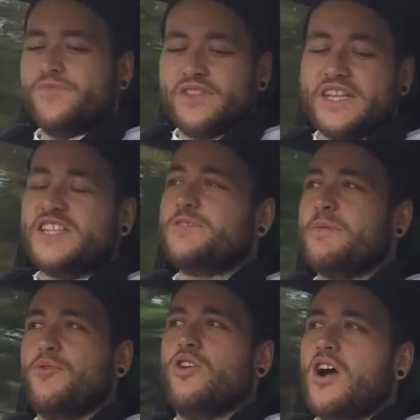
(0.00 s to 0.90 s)
There needs to be
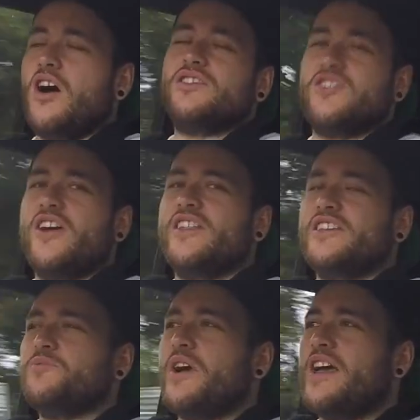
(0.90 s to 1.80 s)
more cars like
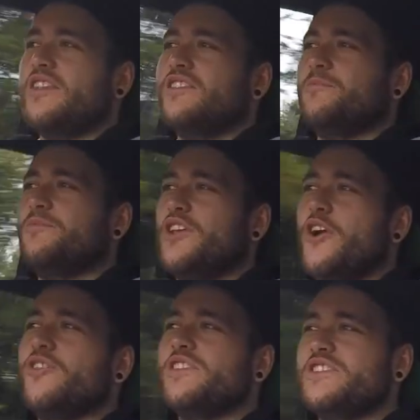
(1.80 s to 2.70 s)
this where the
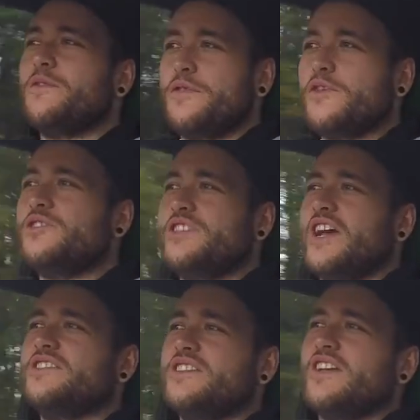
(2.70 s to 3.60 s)
owner is
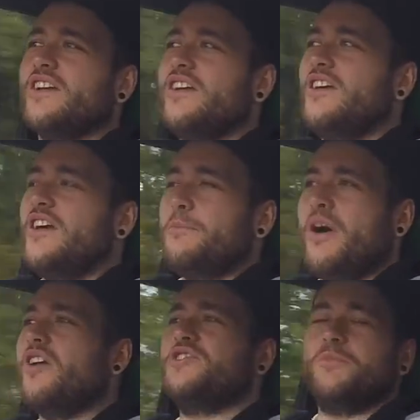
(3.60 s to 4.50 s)
enthusiastic
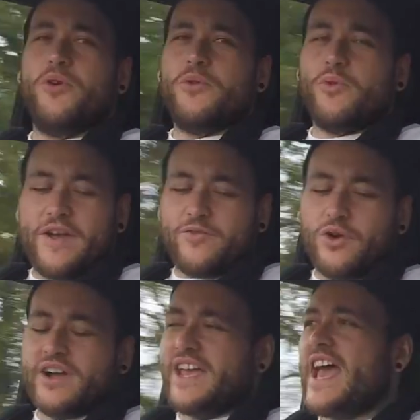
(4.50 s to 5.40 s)
past the point where
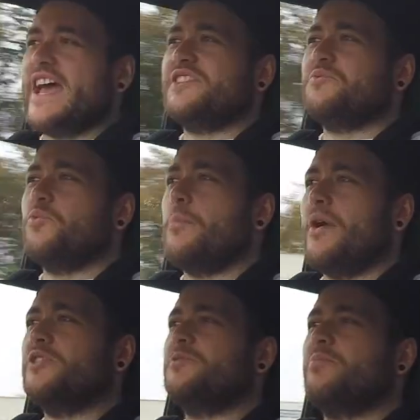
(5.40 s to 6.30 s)
everyone cares, and what
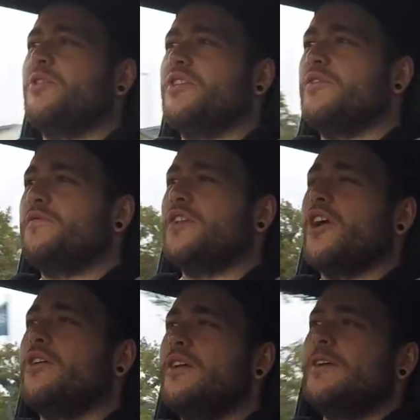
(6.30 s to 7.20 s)
past the point of, you
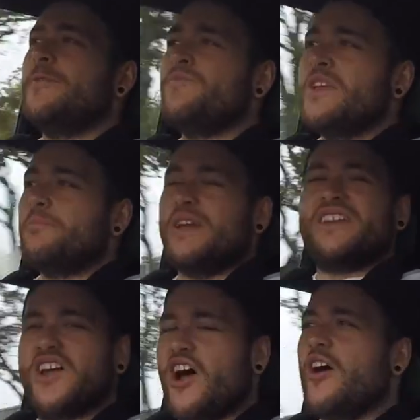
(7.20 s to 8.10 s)
know, big
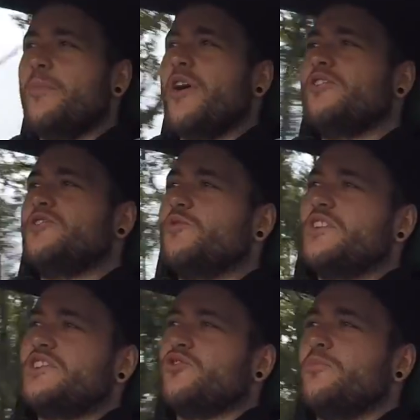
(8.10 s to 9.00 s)
turbos and all
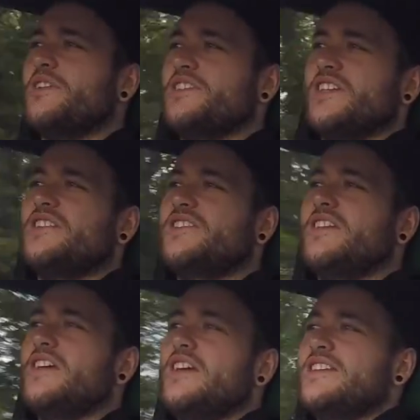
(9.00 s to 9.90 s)
this sort of business,
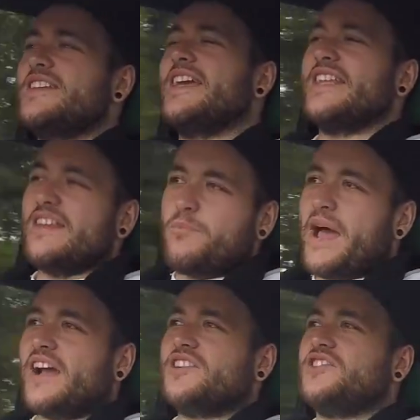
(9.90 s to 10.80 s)
taking it
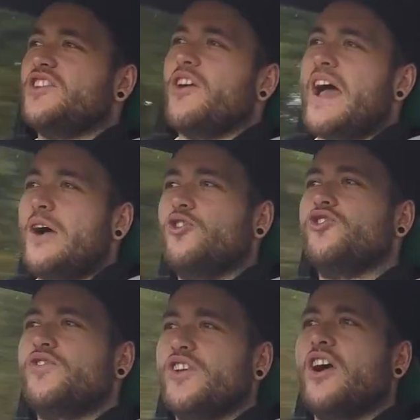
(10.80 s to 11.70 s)
back to, you know, how
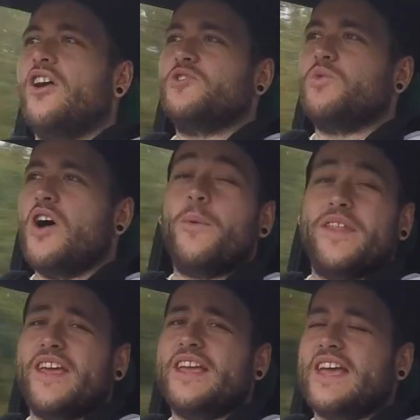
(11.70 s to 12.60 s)
good the cars were
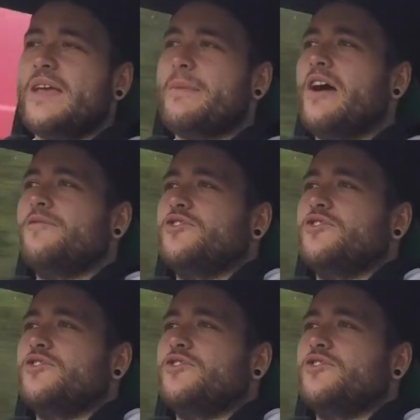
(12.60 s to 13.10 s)
when they came out of the